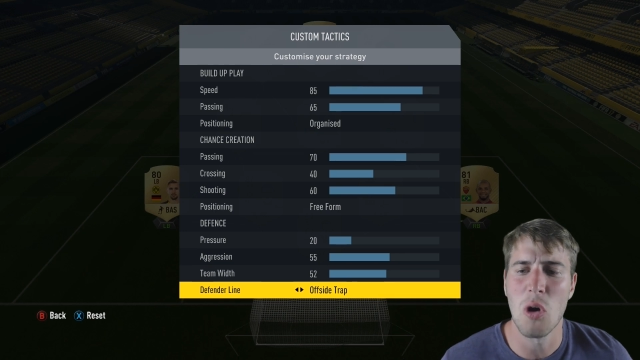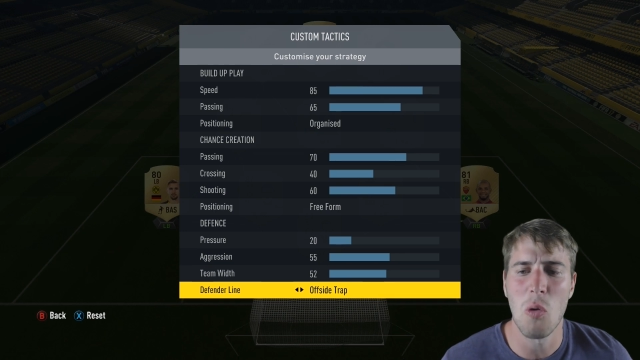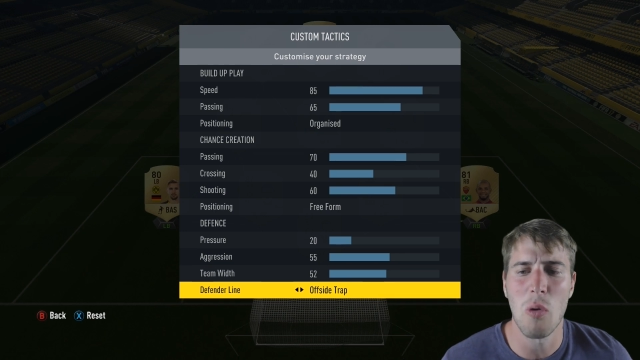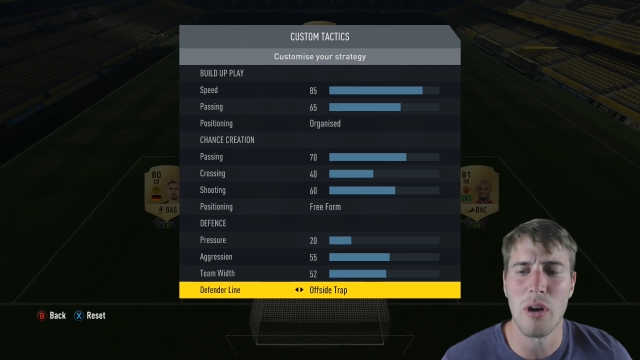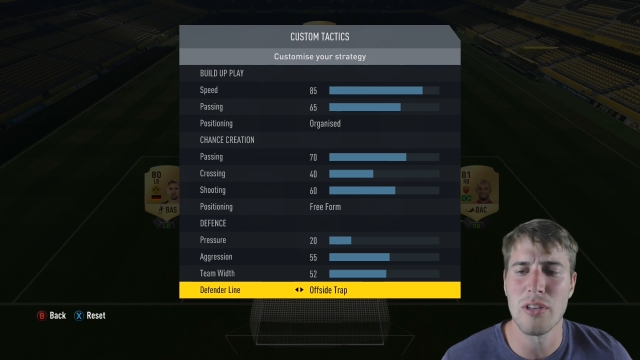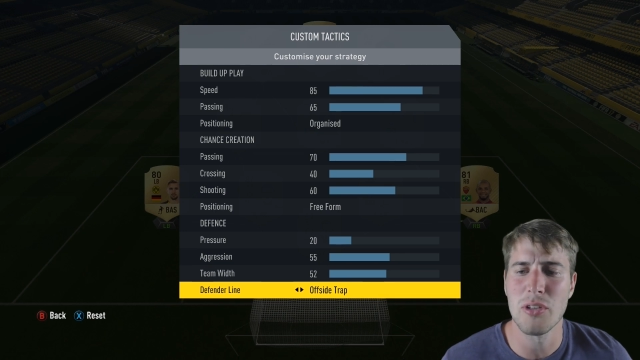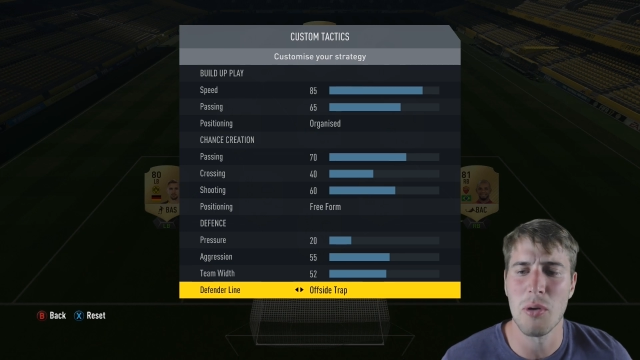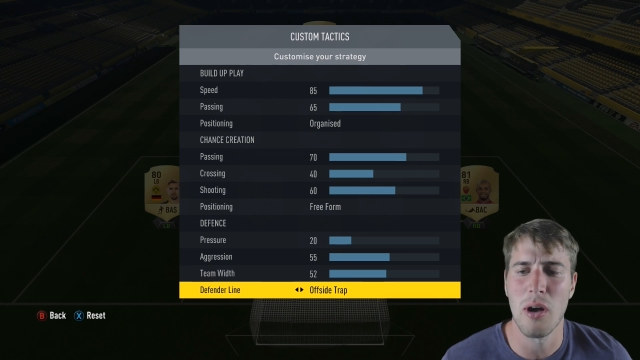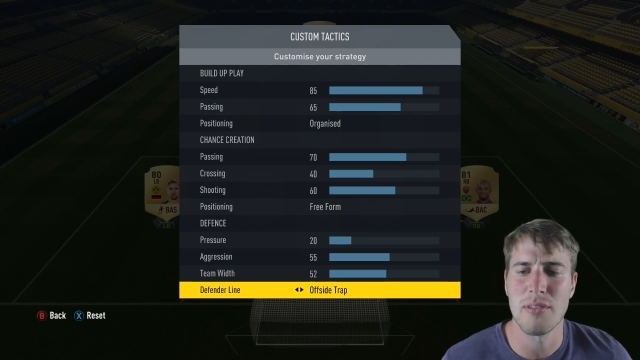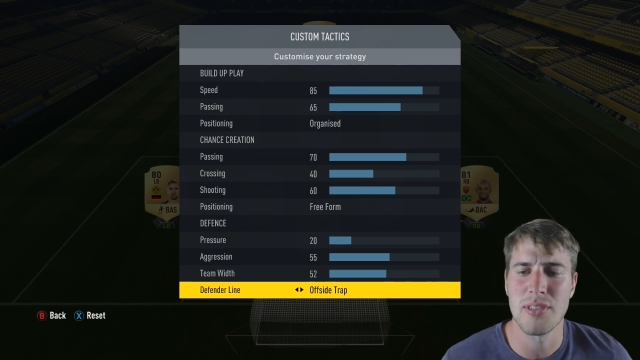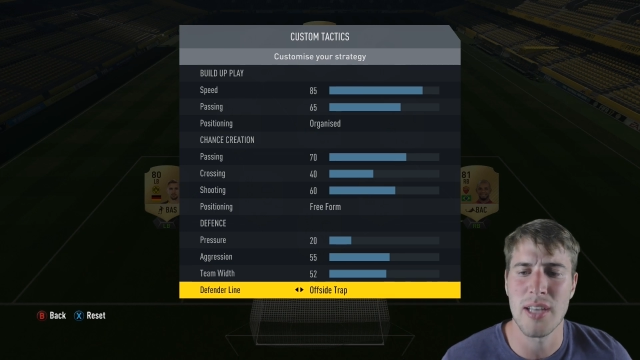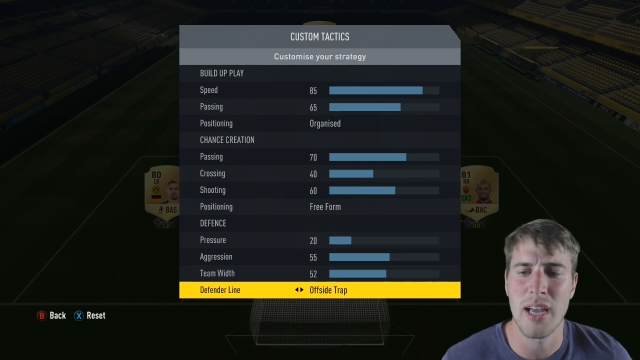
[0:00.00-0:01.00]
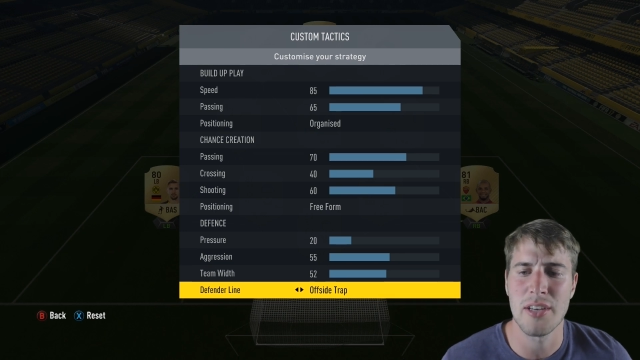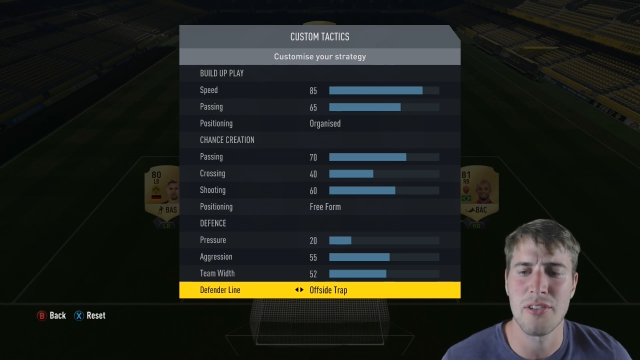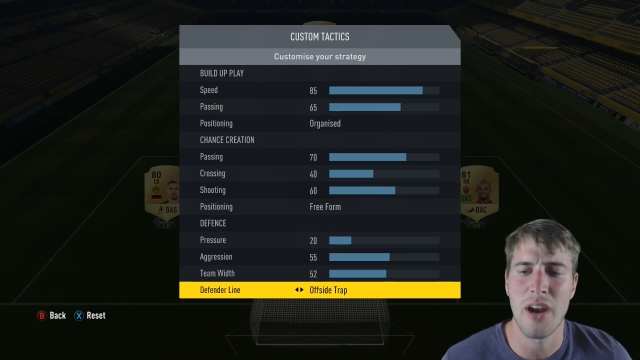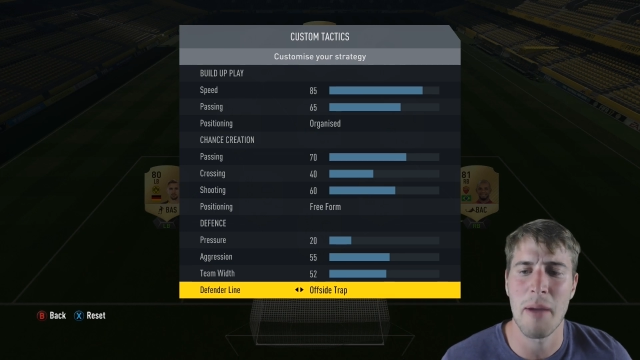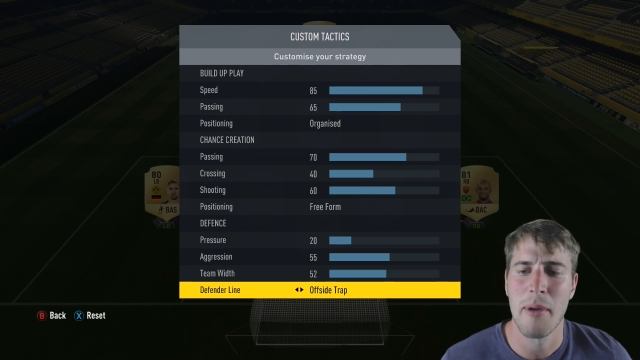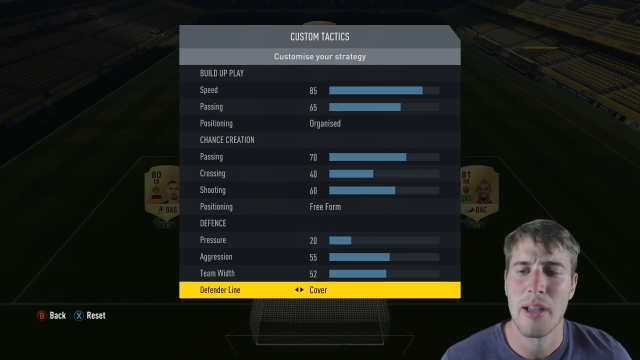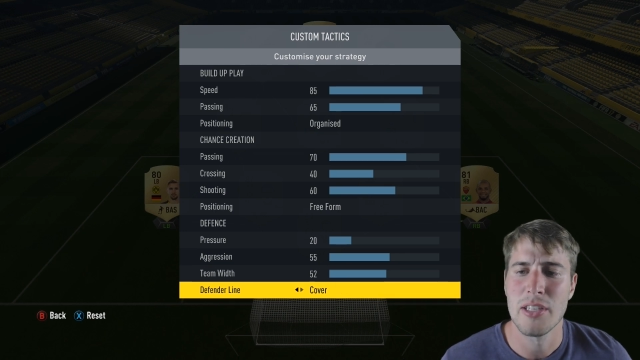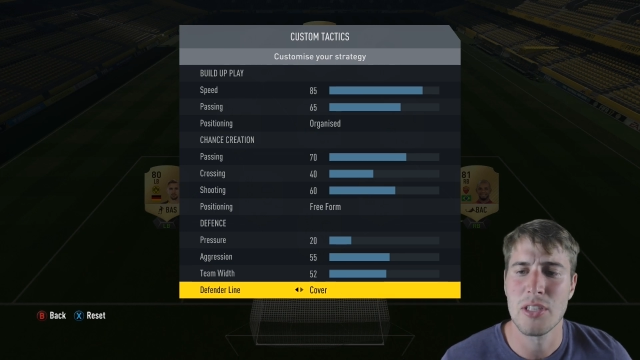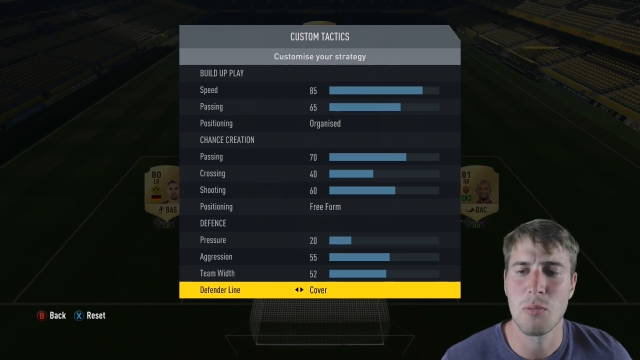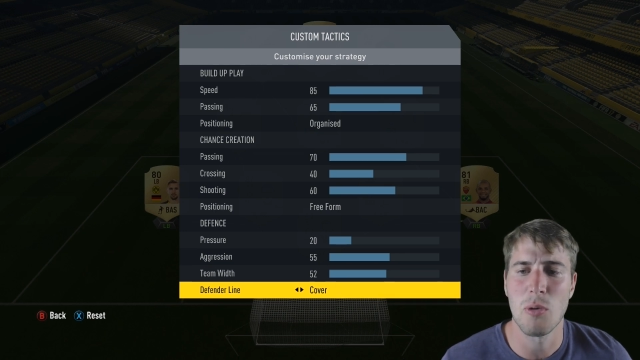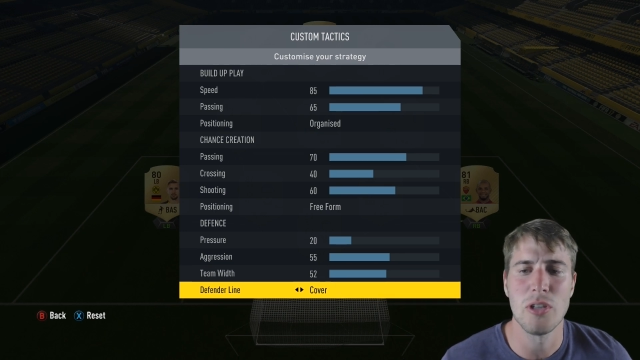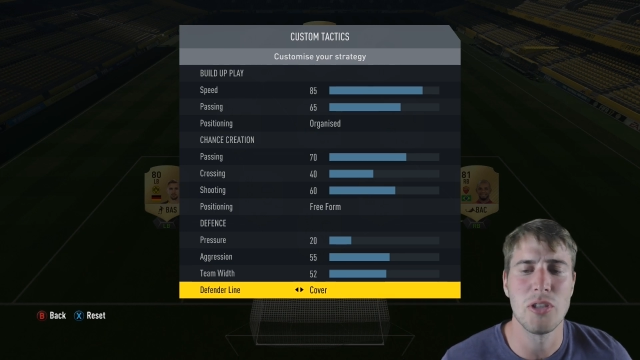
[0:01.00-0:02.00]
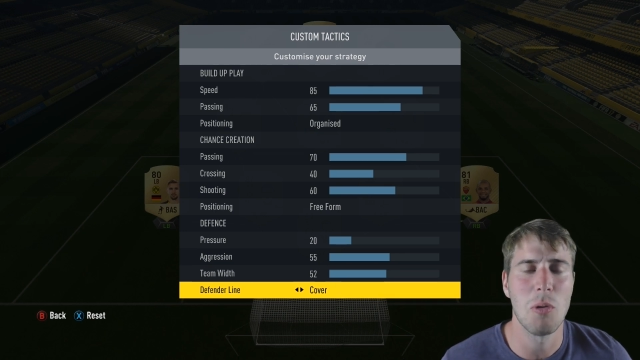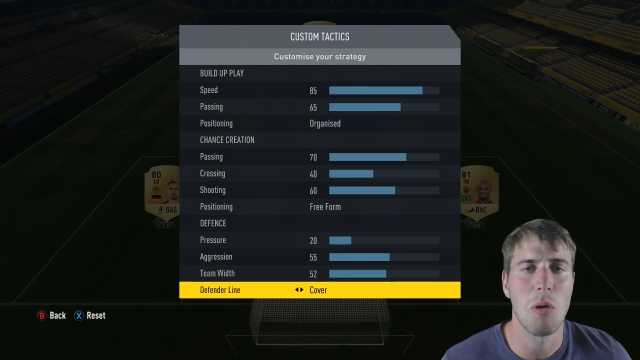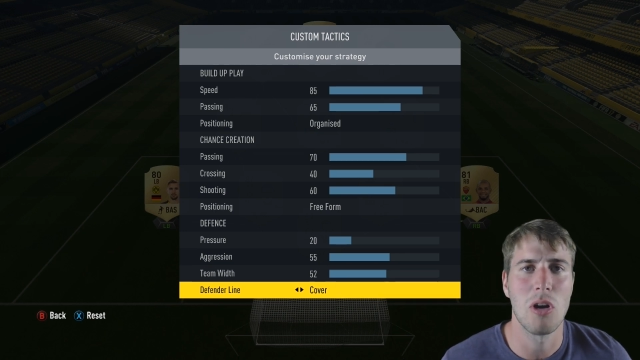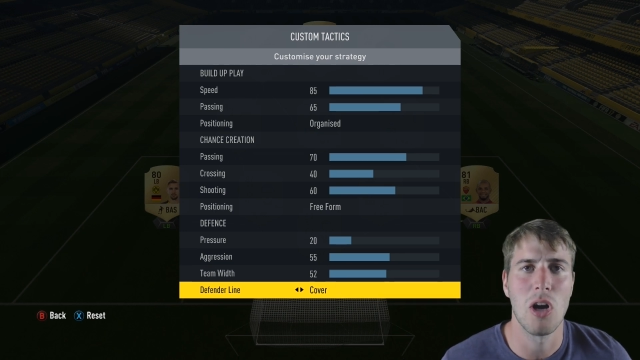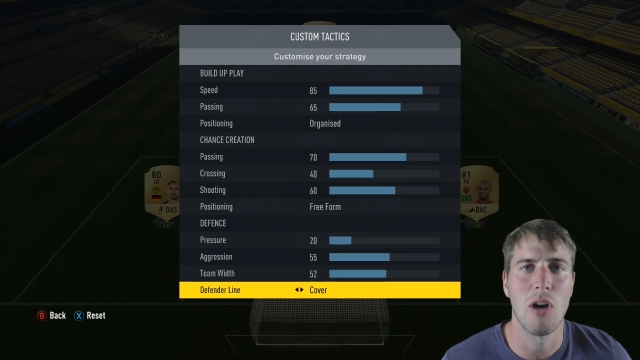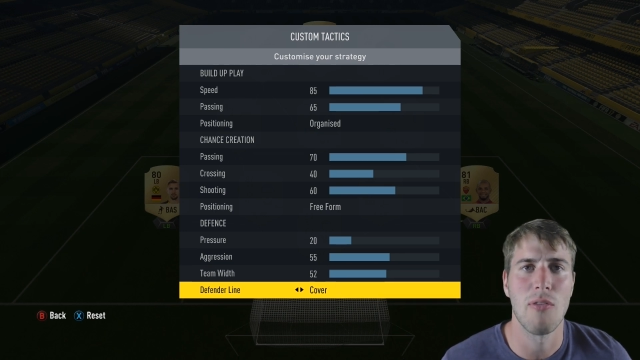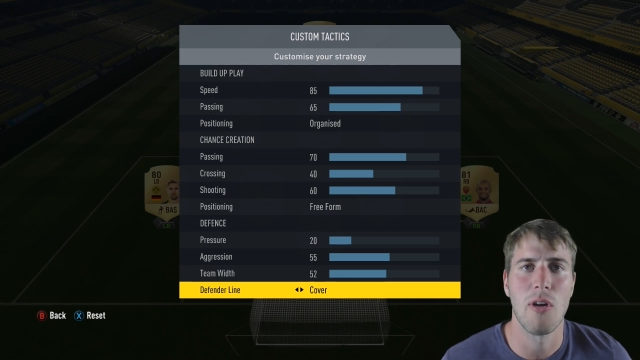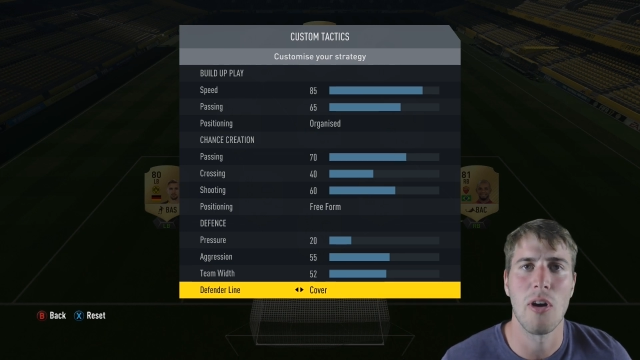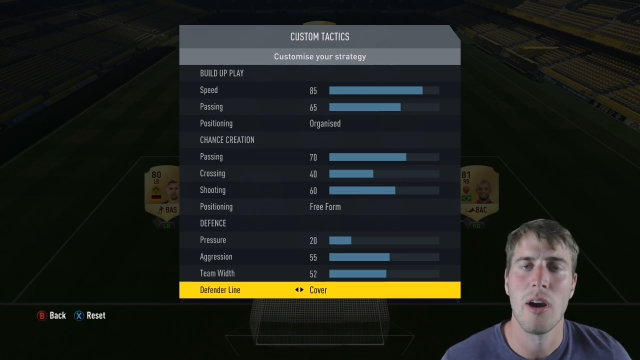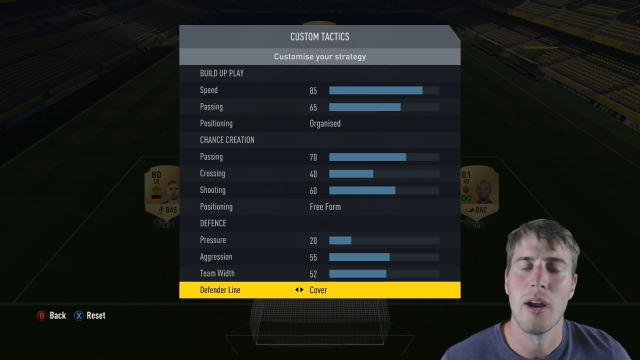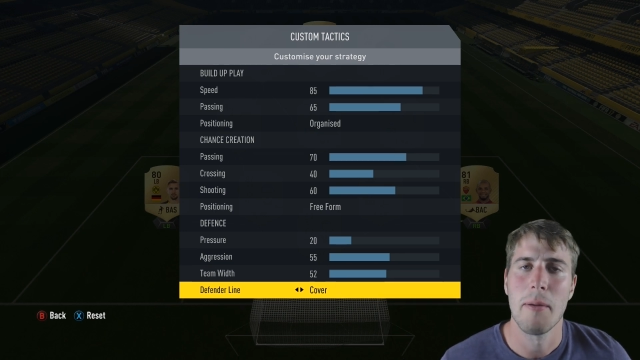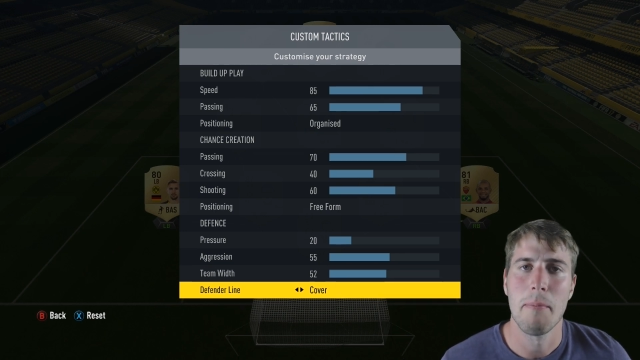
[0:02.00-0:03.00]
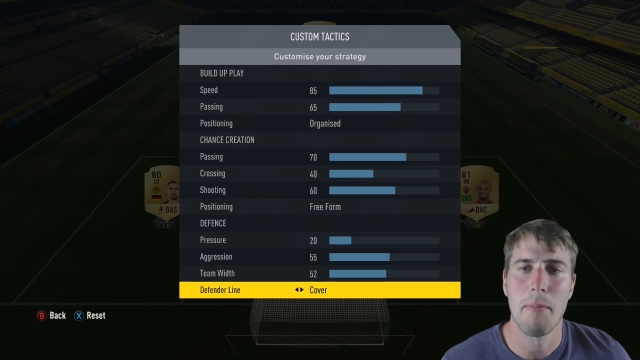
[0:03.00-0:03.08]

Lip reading: don't want to do offside trap. Just want to do on cover.